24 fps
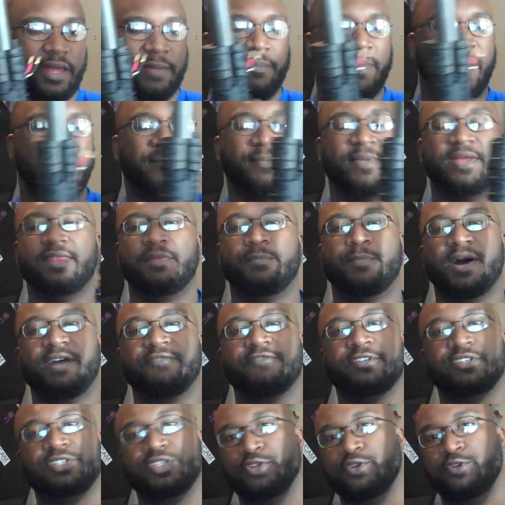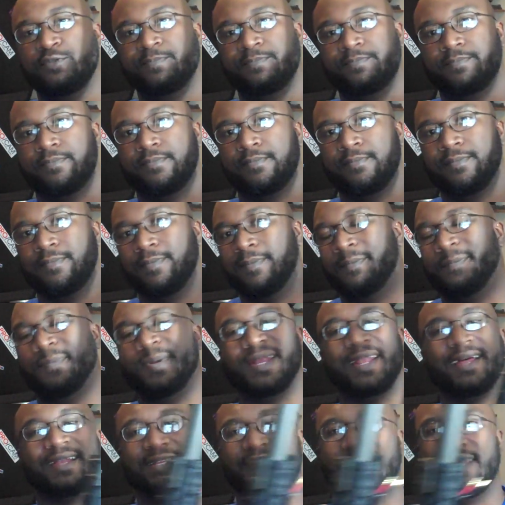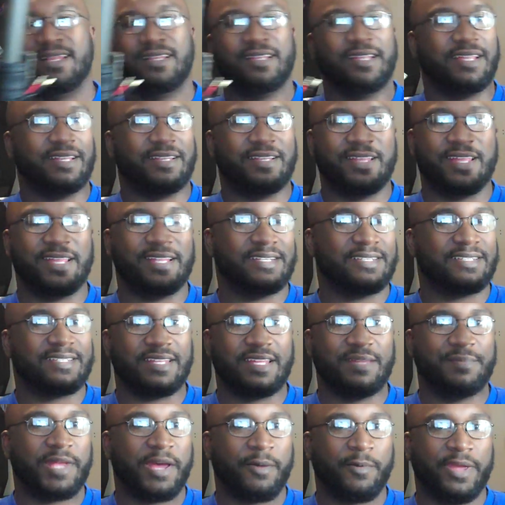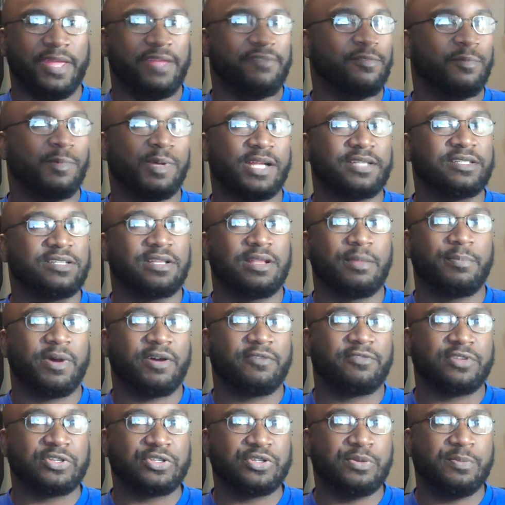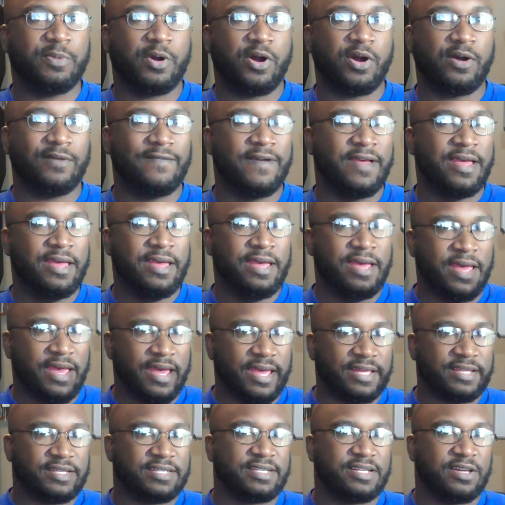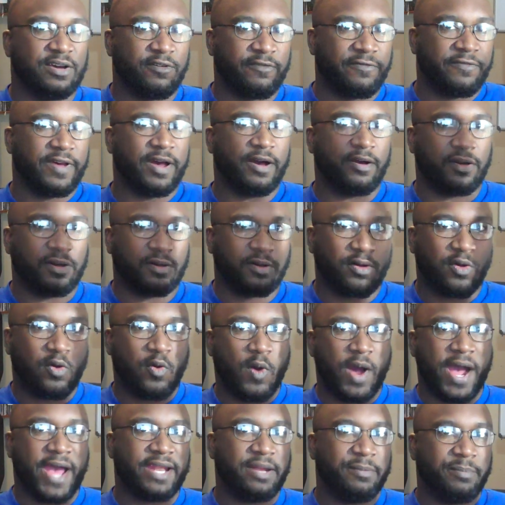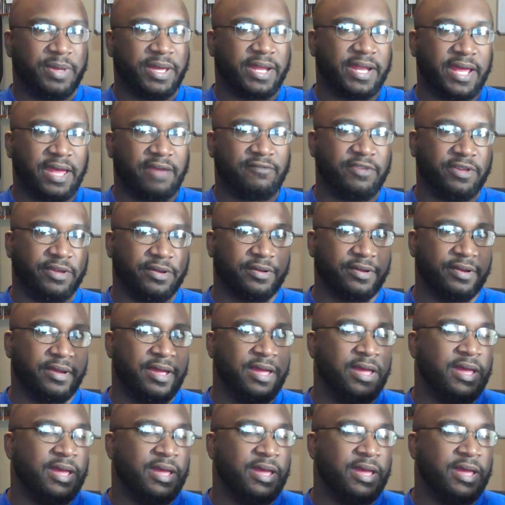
it may be the buffer tube, but it didn't seem that way. Even when I took the buffer tube off, it still felt quite a bit heavier.